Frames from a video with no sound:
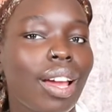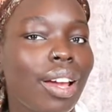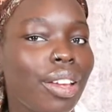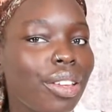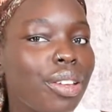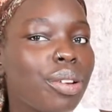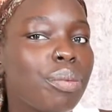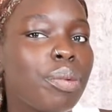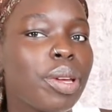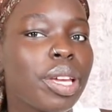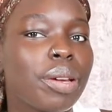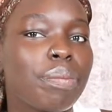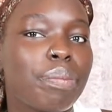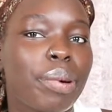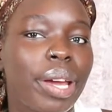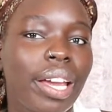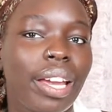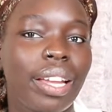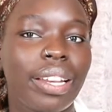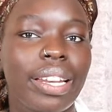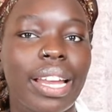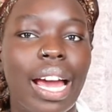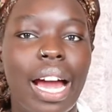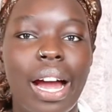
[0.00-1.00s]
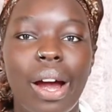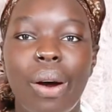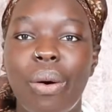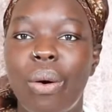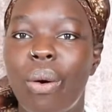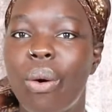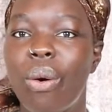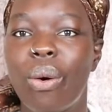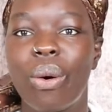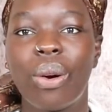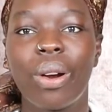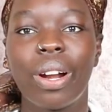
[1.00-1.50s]
you're being paid now.
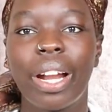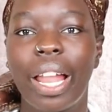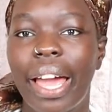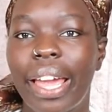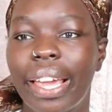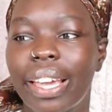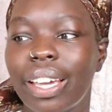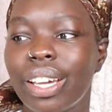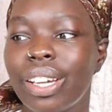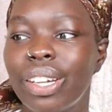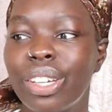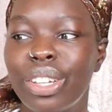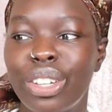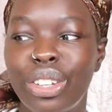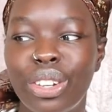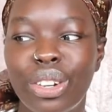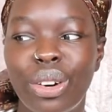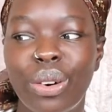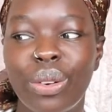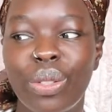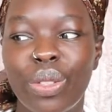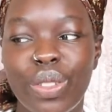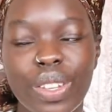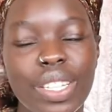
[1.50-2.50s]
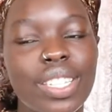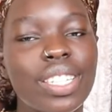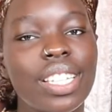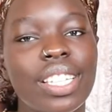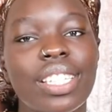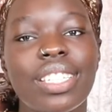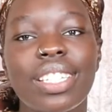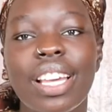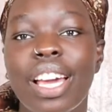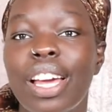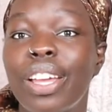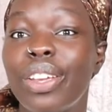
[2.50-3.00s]
Or like, you're
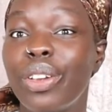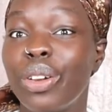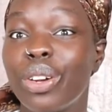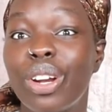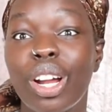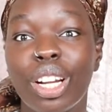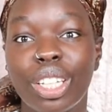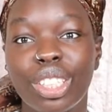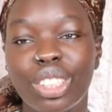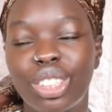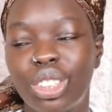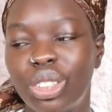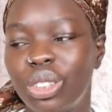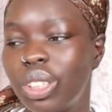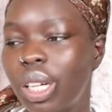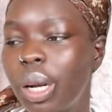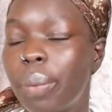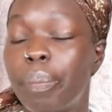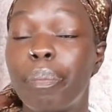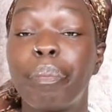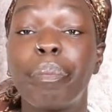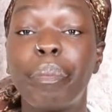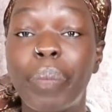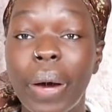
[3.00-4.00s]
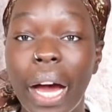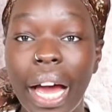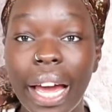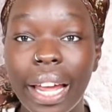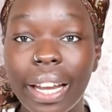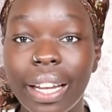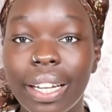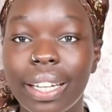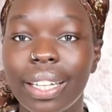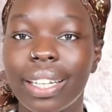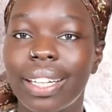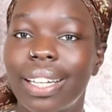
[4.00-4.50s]
not a student.
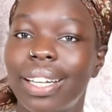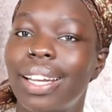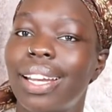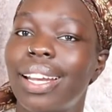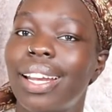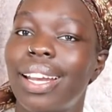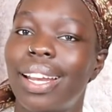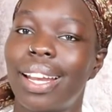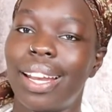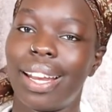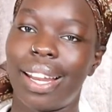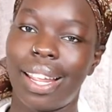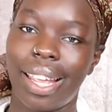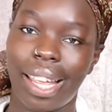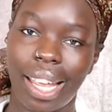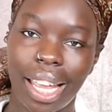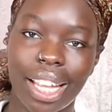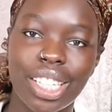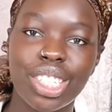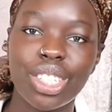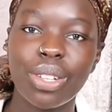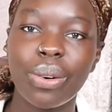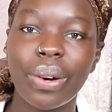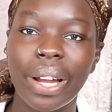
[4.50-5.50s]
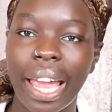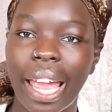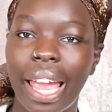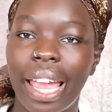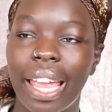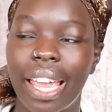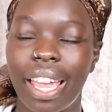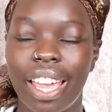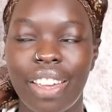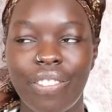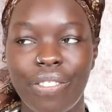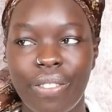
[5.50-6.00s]
But it's
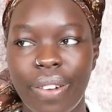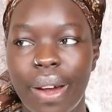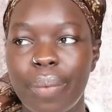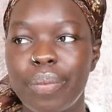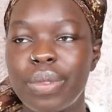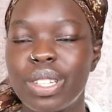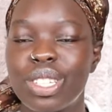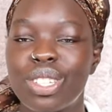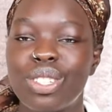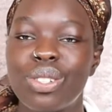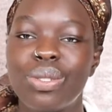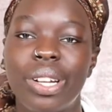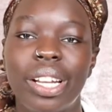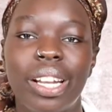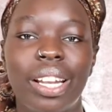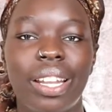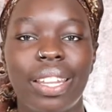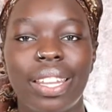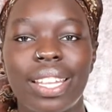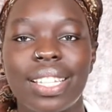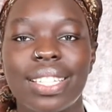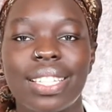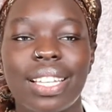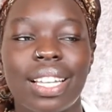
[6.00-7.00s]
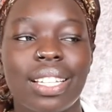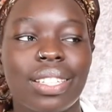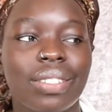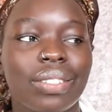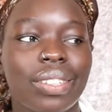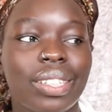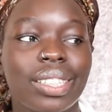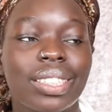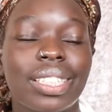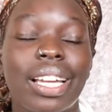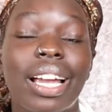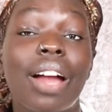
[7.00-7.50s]
okay if I'm a student in the sense
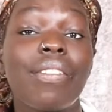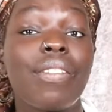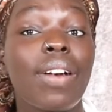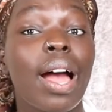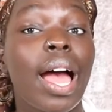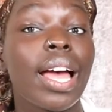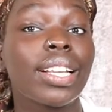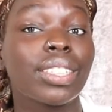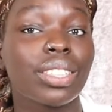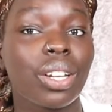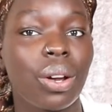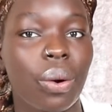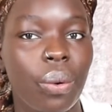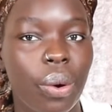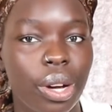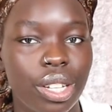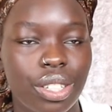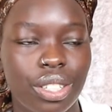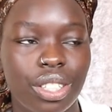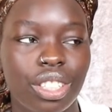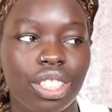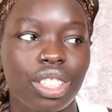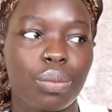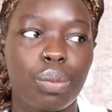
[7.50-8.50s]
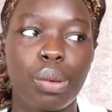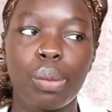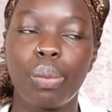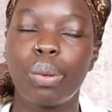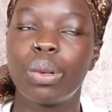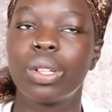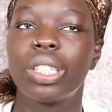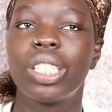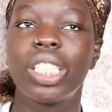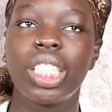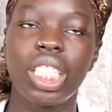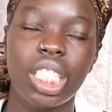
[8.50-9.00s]
where it's like I'm asking questions.
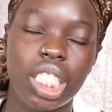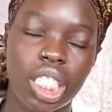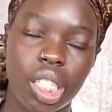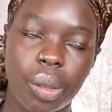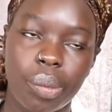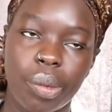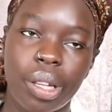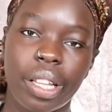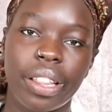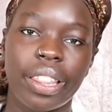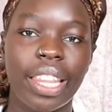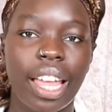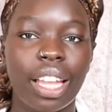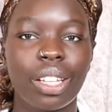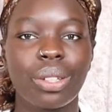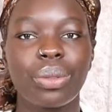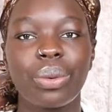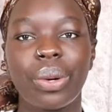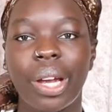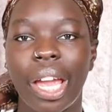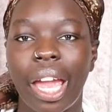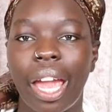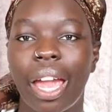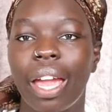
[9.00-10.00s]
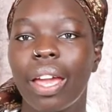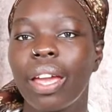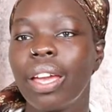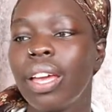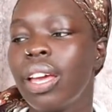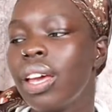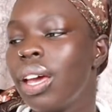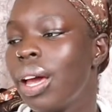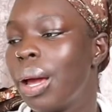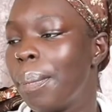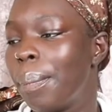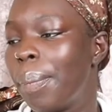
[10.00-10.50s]
People are teaching me. That's okay.
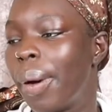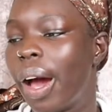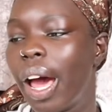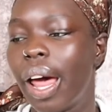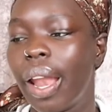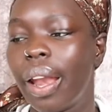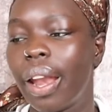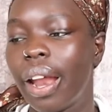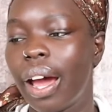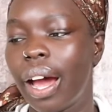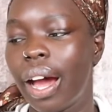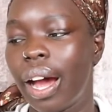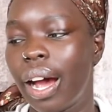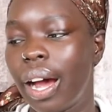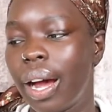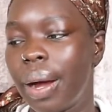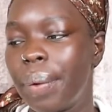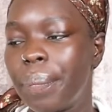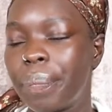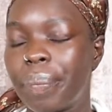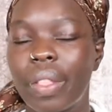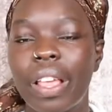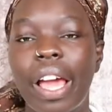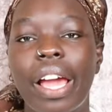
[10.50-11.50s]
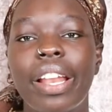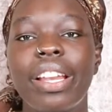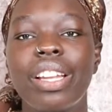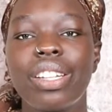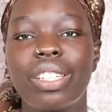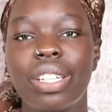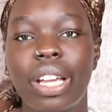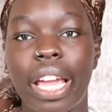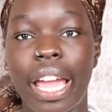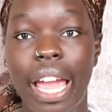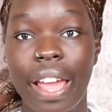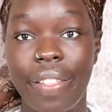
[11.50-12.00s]
But, I
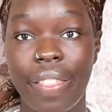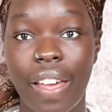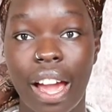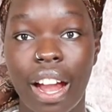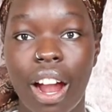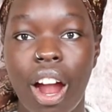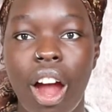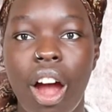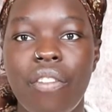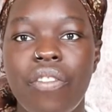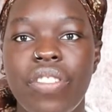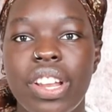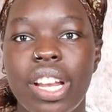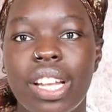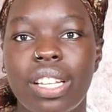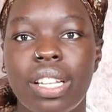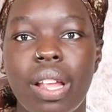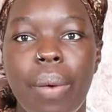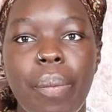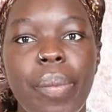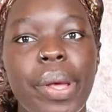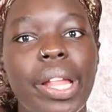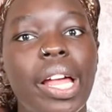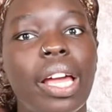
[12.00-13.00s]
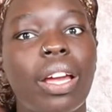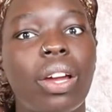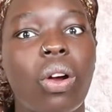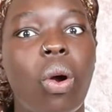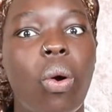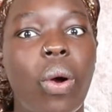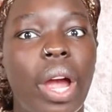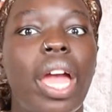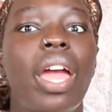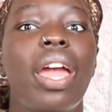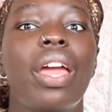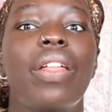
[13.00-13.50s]
need to gain that confidence and be like,
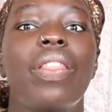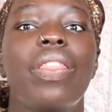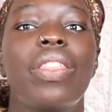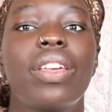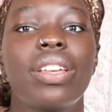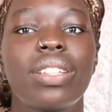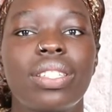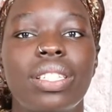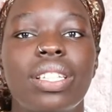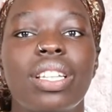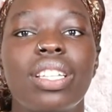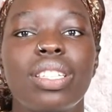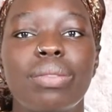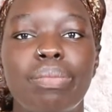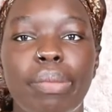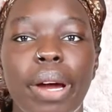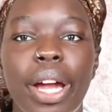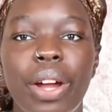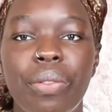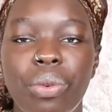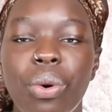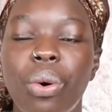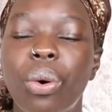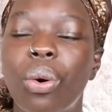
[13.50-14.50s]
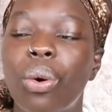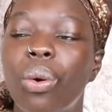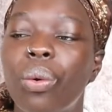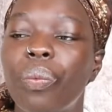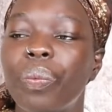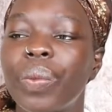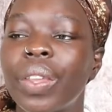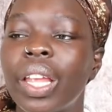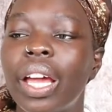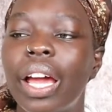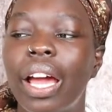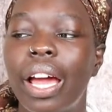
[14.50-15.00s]
okay, this is my role.
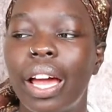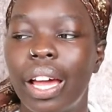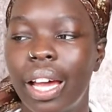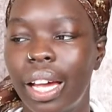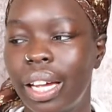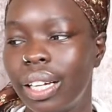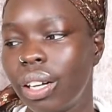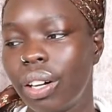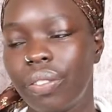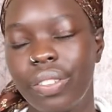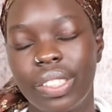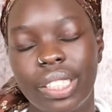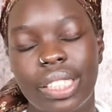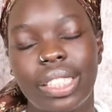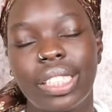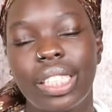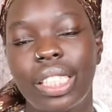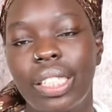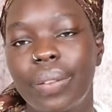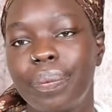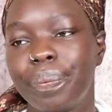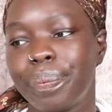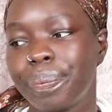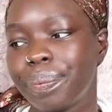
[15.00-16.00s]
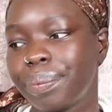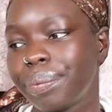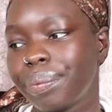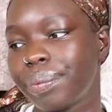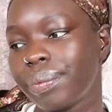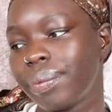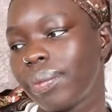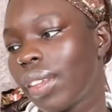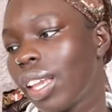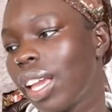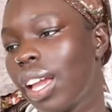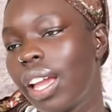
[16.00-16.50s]
And obviously,
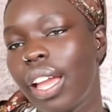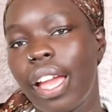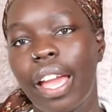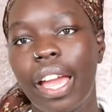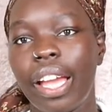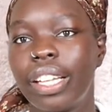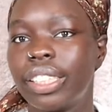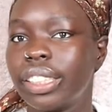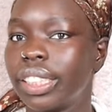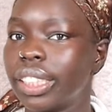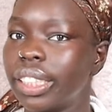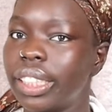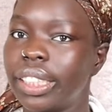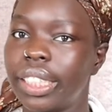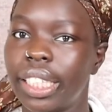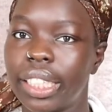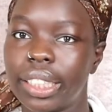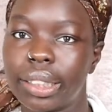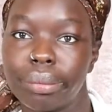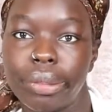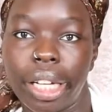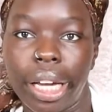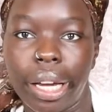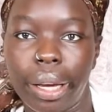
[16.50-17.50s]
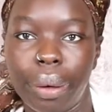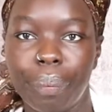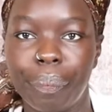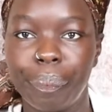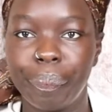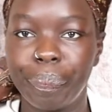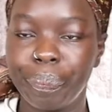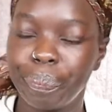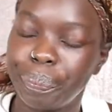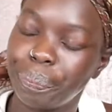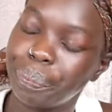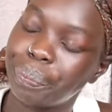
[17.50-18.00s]
it's going to take some
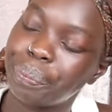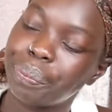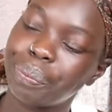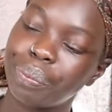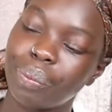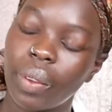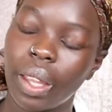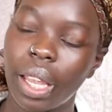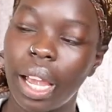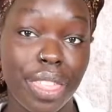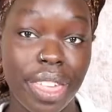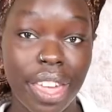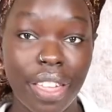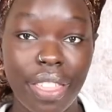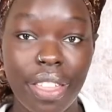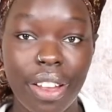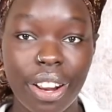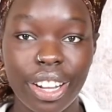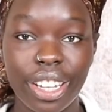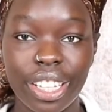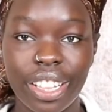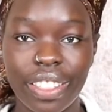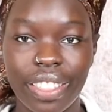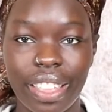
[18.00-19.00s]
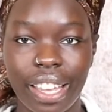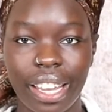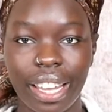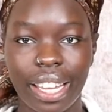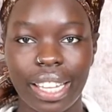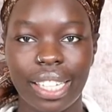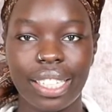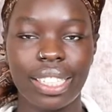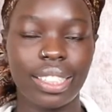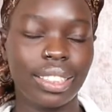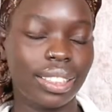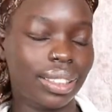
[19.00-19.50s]
time. The other good thing
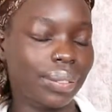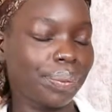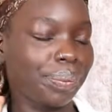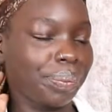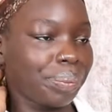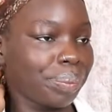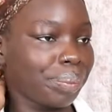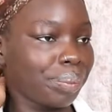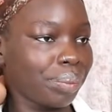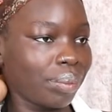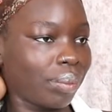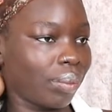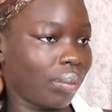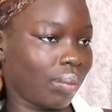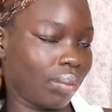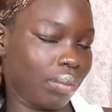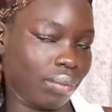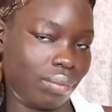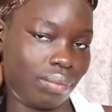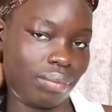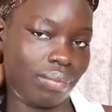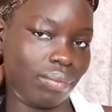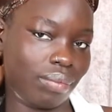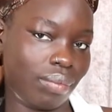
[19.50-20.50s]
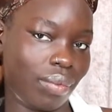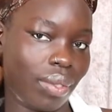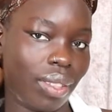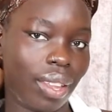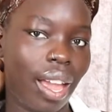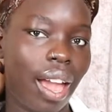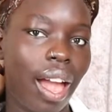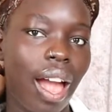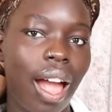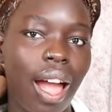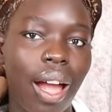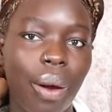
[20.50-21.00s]
is,
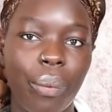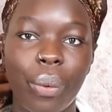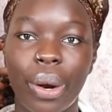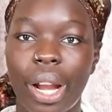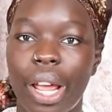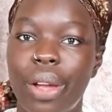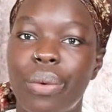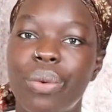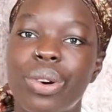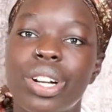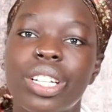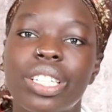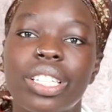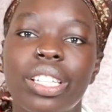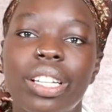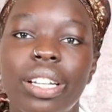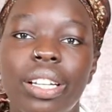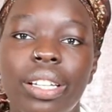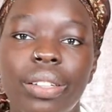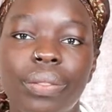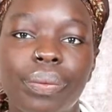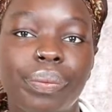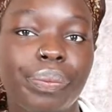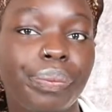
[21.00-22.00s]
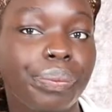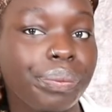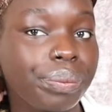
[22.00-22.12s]
when I worked in